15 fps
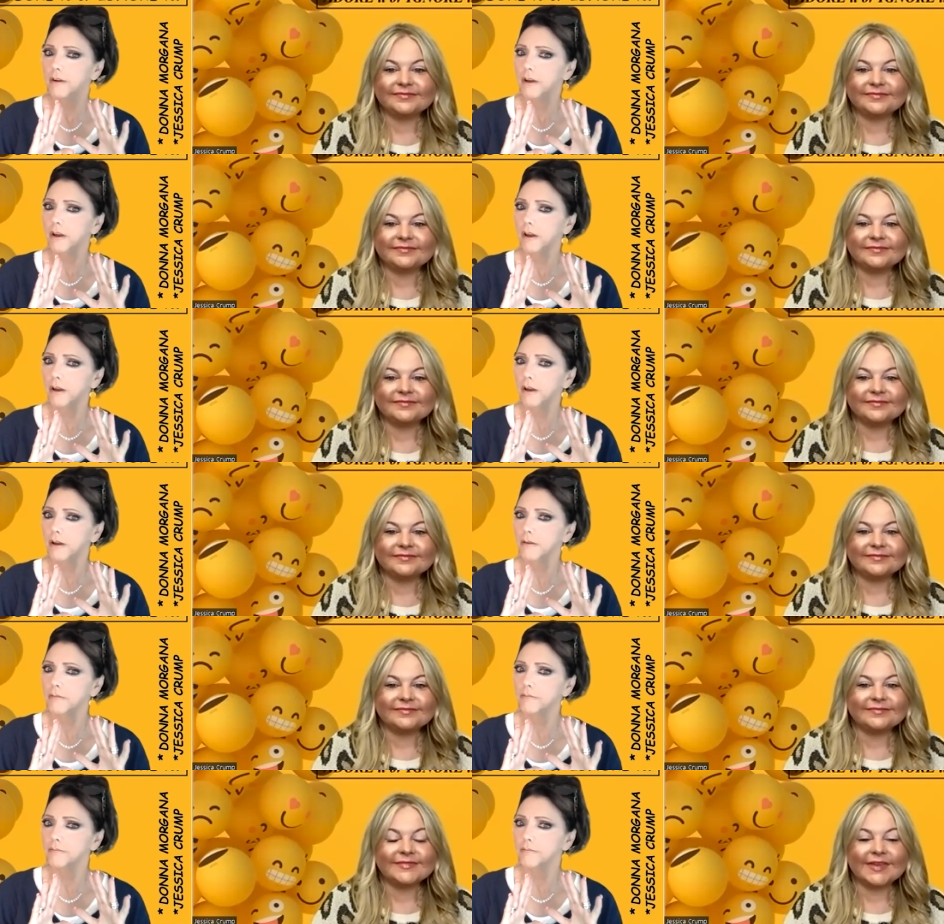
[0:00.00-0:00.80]

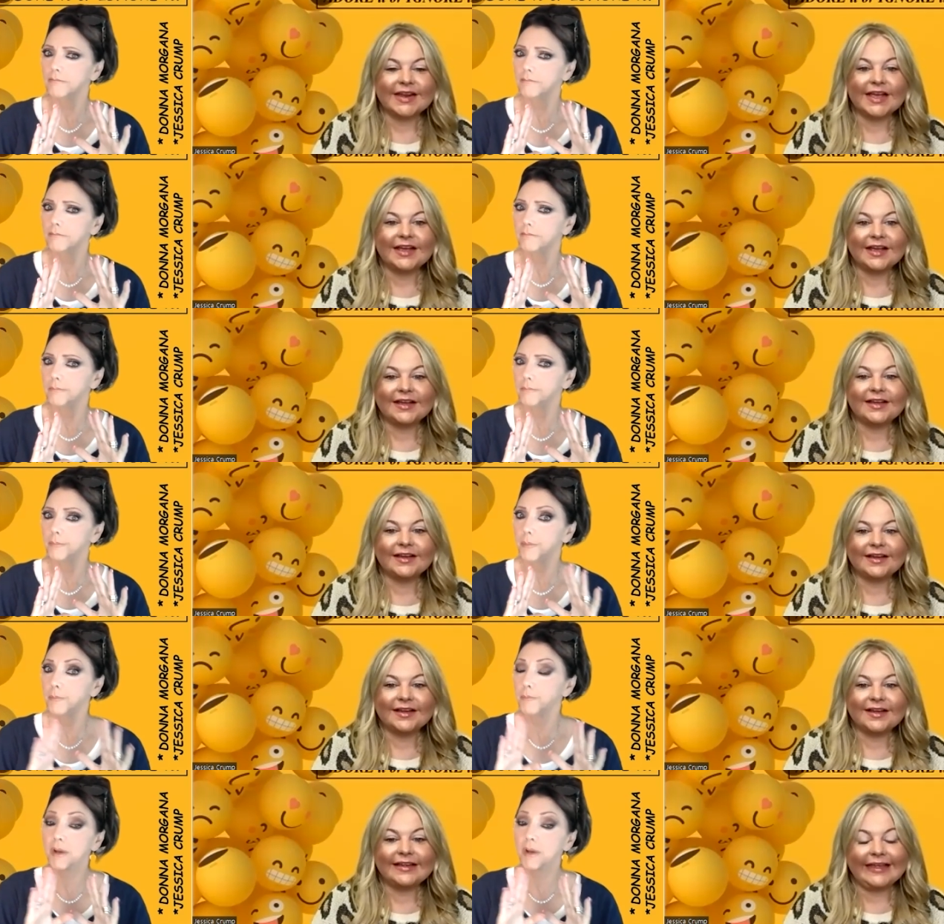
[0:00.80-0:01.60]
Speaker 1: Uh,
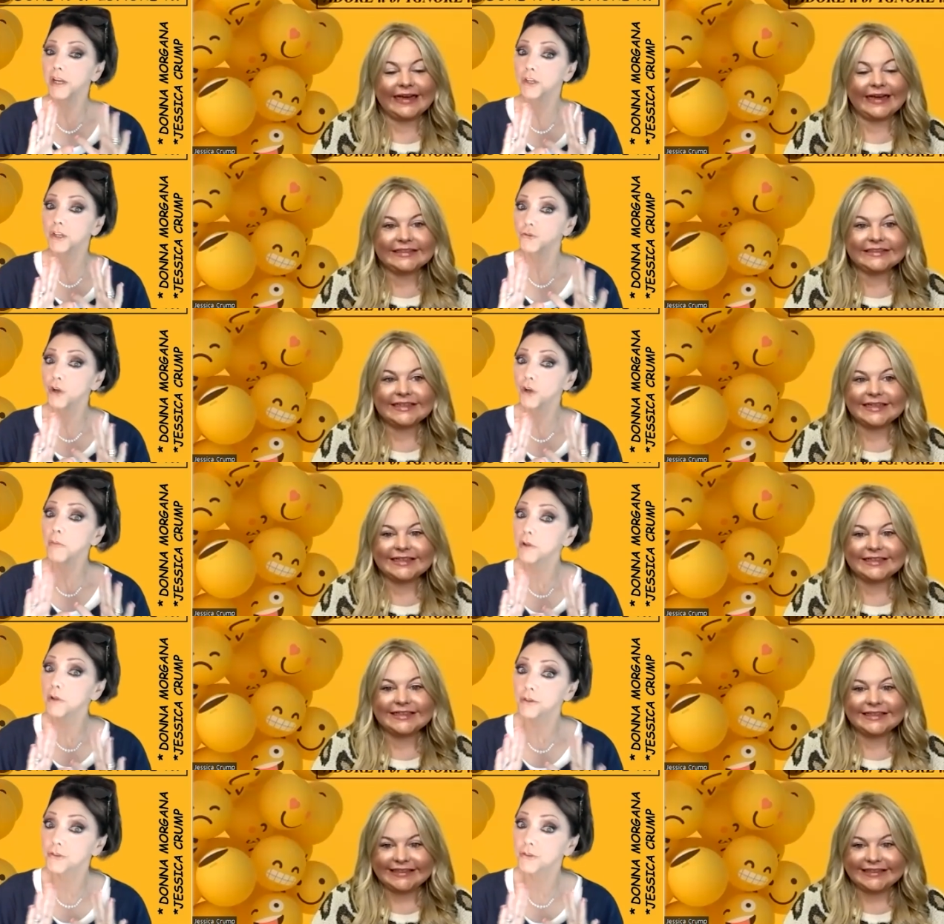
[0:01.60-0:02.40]
being yeah. in
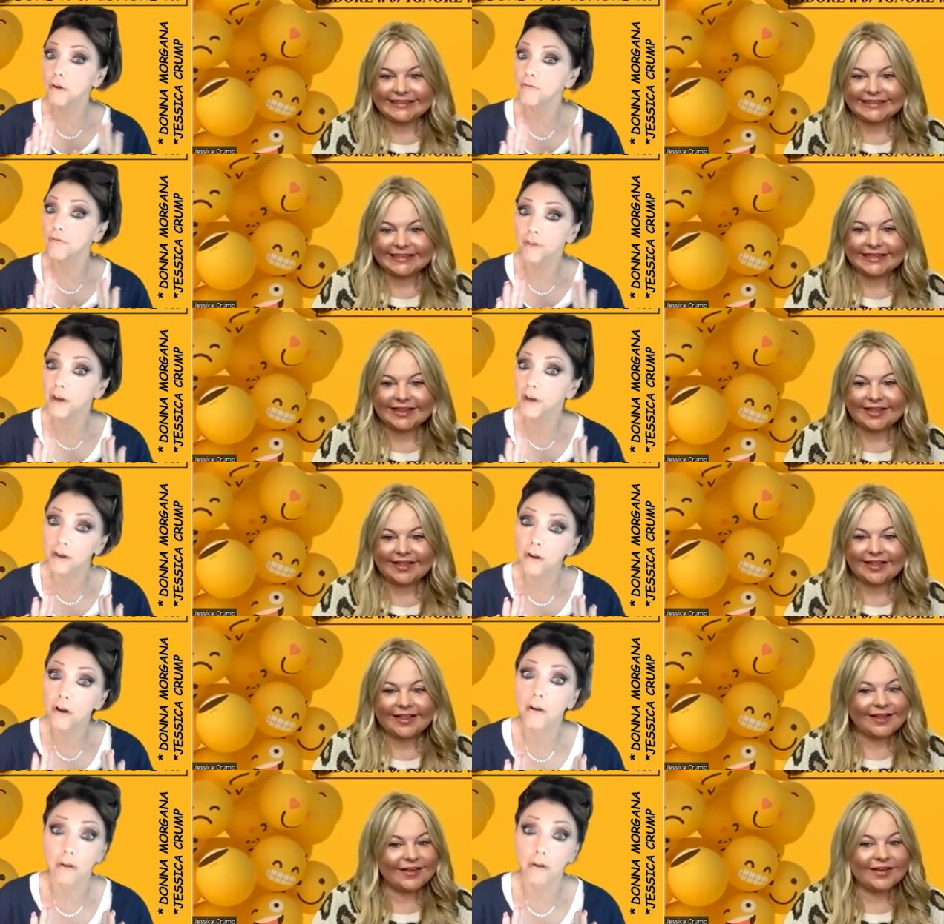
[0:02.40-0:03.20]
trouble is no fun at
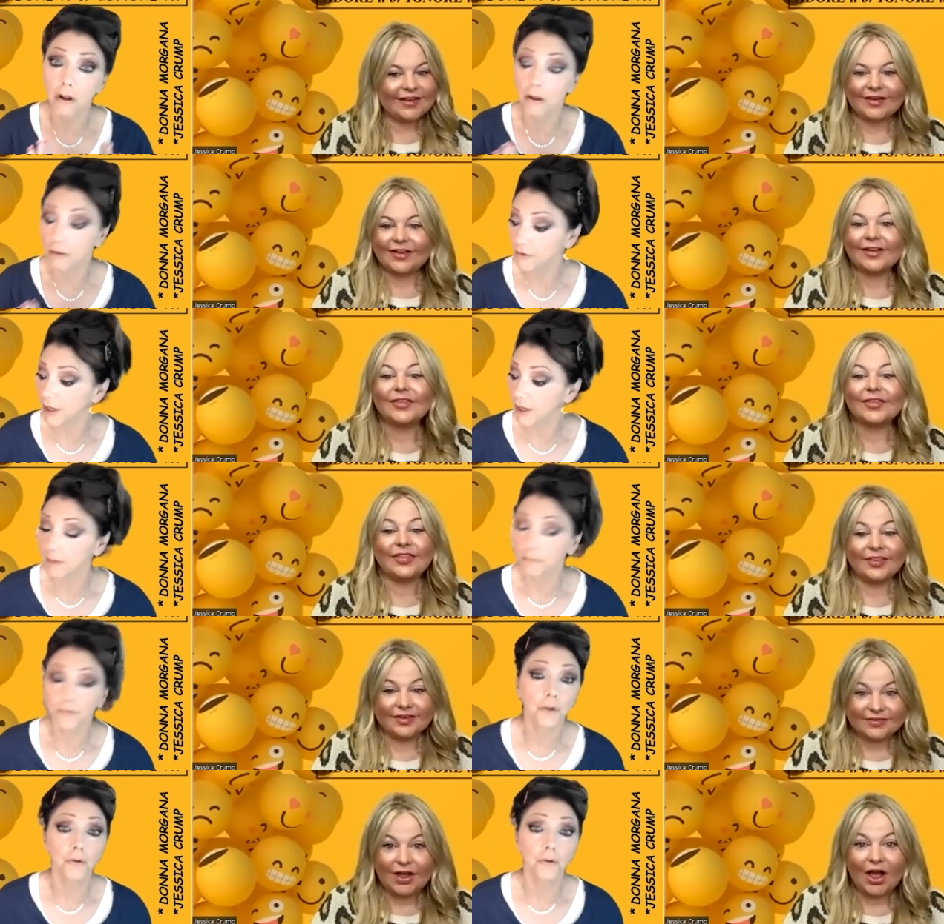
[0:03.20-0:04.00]
all all the
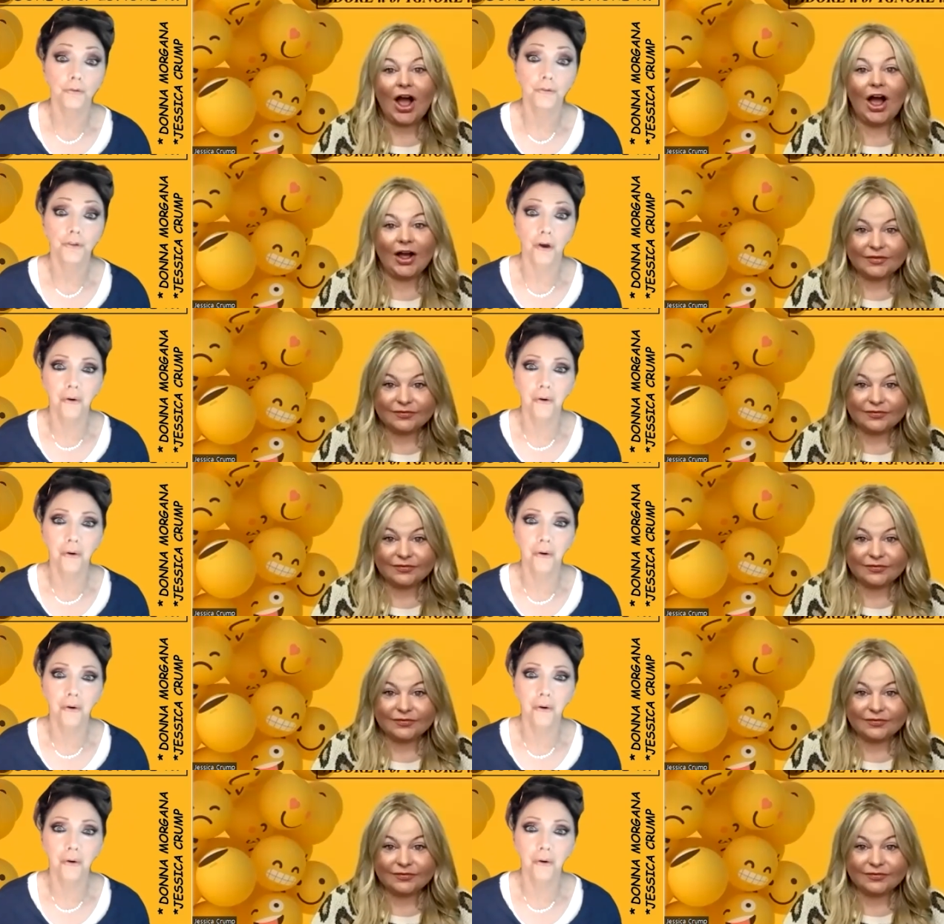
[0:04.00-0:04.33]
time too so